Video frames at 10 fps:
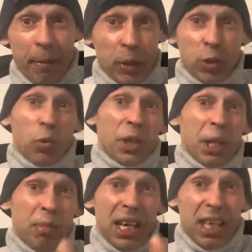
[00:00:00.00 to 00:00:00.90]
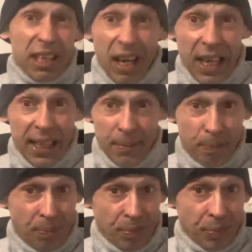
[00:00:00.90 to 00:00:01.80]
I'm talking about a guy,
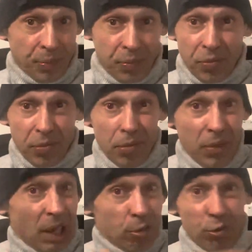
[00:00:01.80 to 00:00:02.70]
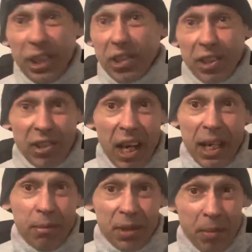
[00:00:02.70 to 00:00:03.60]
recent
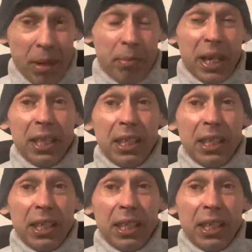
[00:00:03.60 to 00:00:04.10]
times, I remember